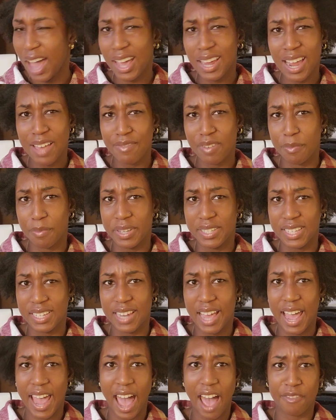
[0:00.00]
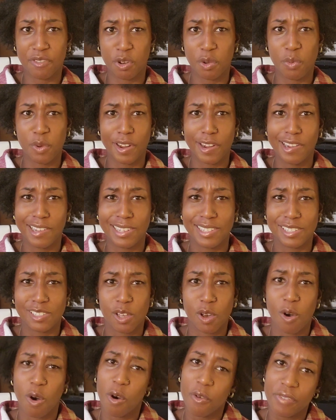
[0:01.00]
I kind of have a busy day after work,
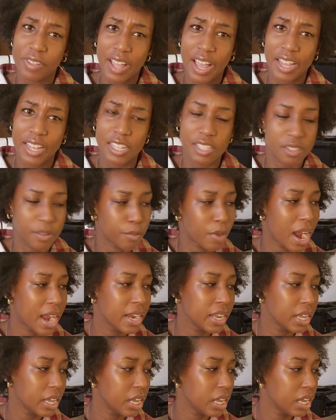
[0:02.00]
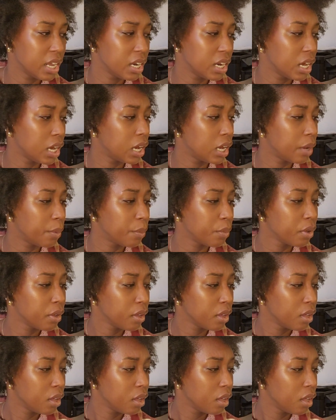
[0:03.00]
so hopefully I get some writing in. Um,
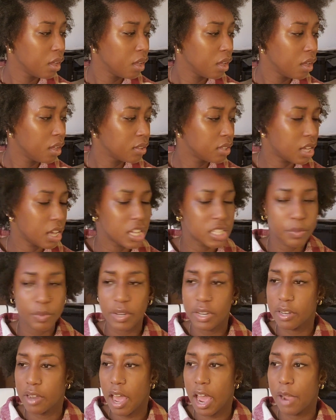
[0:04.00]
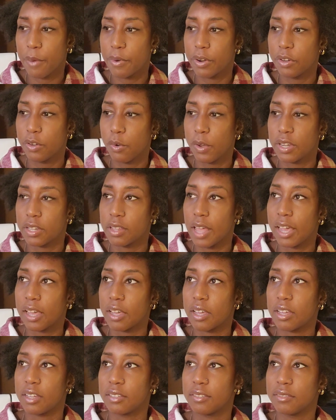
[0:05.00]
the husband and I, we're going
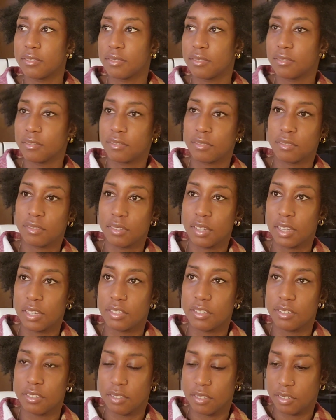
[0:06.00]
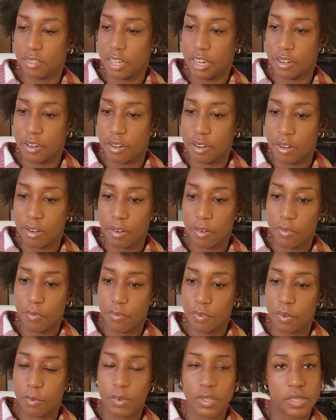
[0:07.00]
like a, a
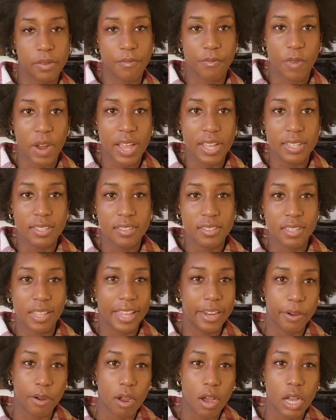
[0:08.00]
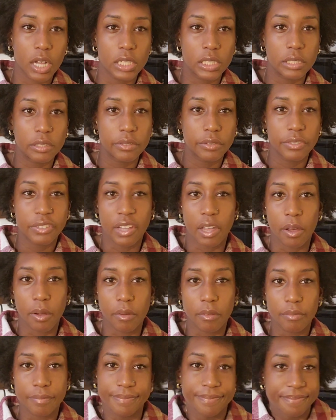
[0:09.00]
dinner for with some friends later on,
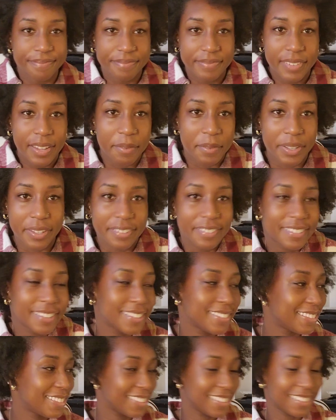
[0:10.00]
so I mean,